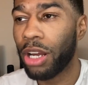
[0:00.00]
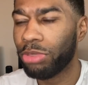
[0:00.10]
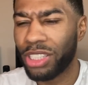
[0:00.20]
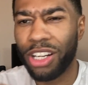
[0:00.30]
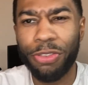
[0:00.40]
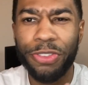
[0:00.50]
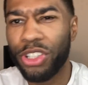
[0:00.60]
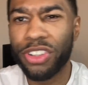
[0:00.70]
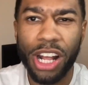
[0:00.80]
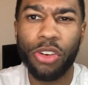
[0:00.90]
I'm trying to
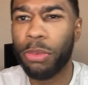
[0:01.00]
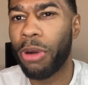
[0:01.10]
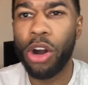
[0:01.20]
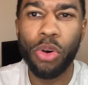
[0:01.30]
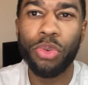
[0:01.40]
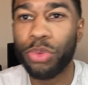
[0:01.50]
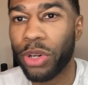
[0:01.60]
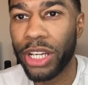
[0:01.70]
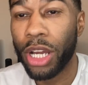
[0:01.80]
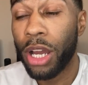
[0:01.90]
figure it out in my own
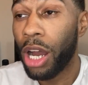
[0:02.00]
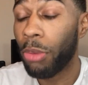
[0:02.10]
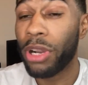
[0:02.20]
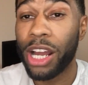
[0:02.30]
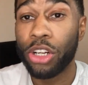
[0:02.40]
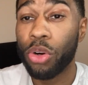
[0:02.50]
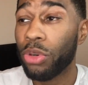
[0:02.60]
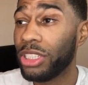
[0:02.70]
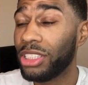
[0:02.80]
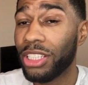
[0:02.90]
way. I'm not
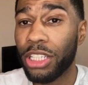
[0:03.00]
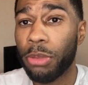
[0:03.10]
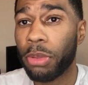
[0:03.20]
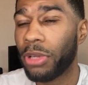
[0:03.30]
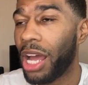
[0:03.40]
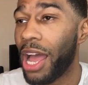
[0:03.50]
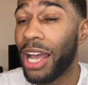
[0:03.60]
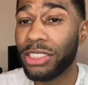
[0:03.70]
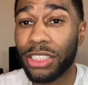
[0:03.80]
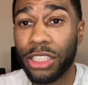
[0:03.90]
going to Him. I'm not
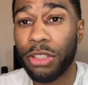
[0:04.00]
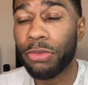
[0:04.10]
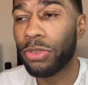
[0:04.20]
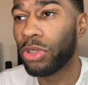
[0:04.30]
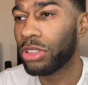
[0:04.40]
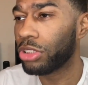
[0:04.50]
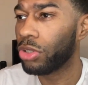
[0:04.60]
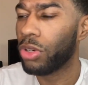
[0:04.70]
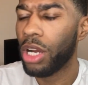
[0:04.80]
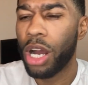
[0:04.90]
asking Him for it.
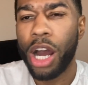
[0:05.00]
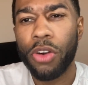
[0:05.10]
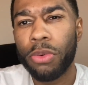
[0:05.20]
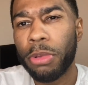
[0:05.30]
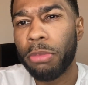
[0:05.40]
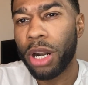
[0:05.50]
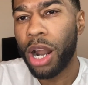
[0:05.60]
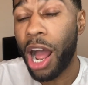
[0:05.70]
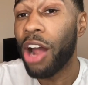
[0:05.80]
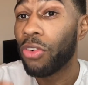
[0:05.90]
So I remember,
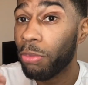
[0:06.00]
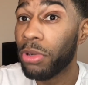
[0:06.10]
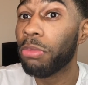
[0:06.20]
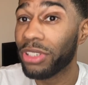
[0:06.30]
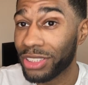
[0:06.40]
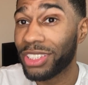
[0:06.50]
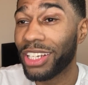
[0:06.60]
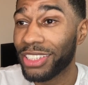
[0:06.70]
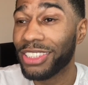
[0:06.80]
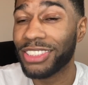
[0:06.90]
I remember this
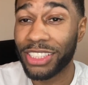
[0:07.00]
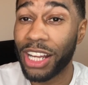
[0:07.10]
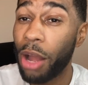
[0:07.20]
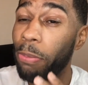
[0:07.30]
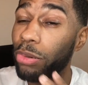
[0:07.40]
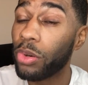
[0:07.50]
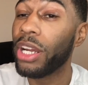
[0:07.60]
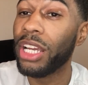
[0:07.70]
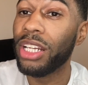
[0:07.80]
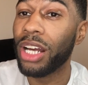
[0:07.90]
like yesterday. I
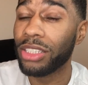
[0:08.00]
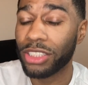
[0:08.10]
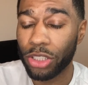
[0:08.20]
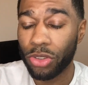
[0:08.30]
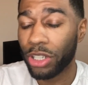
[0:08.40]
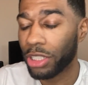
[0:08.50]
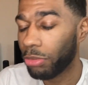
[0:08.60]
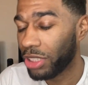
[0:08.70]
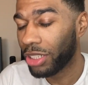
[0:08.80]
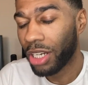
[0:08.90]
prayed. I said, Lord, give
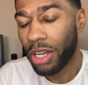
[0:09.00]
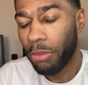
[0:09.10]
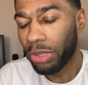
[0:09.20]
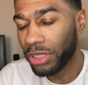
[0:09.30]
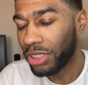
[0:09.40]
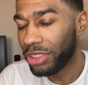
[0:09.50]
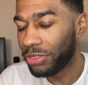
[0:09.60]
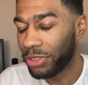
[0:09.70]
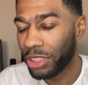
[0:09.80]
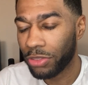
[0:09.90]
me a, Please
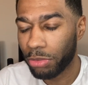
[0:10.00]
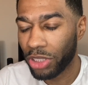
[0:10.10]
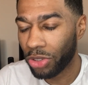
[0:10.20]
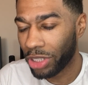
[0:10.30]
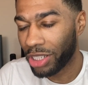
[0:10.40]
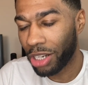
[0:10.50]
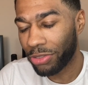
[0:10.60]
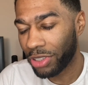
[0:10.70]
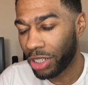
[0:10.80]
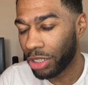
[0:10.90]
forgive me, Lord God,
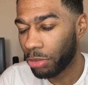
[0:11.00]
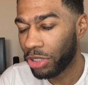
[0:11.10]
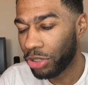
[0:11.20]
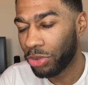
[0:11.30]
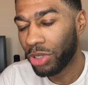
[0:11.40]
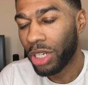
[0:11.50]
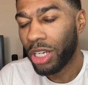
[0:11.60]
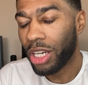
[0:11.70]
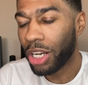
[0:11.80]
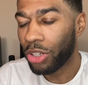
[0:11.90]
for not coming to you.
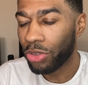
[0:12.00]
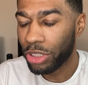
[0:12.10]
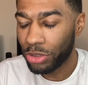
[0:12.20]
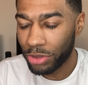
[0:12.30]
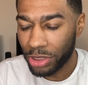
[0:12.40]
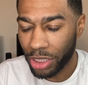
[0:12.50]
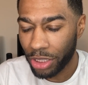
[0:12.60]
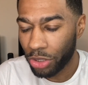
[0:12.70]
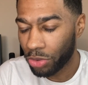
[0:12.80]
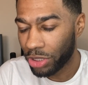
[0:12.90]
And I know that you
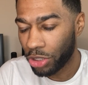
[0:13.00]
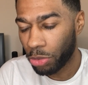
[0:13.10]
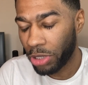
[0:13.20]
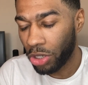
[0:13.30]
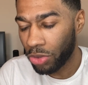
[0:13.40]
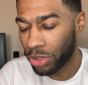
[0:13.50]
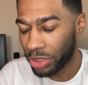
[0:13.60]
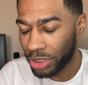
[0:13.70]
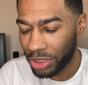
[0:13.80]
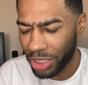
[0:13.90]
said, don't lean on my own
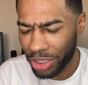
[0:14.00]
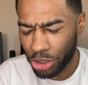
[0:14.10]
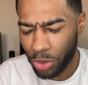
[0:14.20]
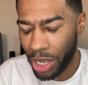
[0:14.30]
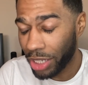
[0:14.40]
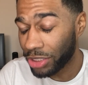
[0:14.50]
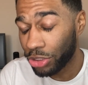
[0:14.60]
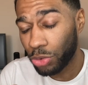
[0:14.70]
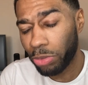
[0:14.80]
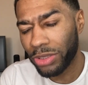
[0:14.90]
understanding. So I ask
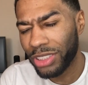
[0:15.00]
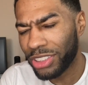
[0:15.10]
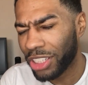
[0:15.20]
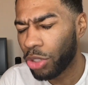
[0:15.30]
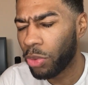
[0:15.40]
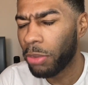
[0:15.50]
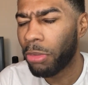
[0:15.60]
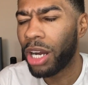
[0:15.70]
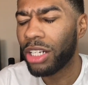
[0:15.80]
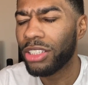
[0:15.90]
that you please take away
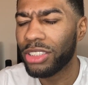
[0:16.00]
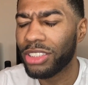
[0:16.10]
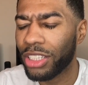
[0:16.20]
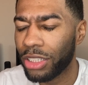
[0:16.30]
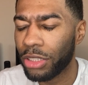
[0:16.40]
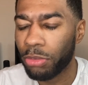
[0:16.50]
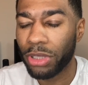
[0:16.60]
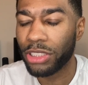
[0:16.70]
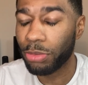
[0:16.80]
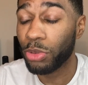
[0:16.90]
my understanding and
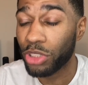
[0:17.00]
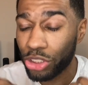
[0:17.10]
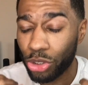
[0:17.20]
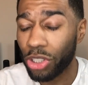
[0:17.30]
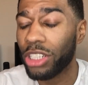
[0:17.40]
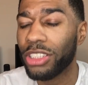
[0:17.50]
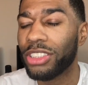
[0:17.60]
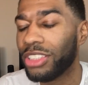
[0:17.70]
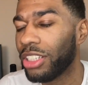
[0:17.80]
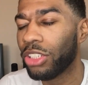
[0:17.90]
bless me with your
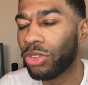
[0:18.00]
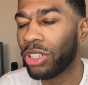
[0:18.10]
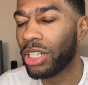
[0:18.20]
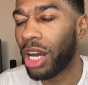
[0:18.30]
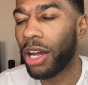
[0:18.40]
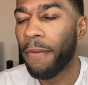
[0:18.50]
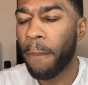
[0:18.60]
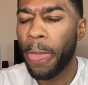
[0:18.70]
understanding, Lord God.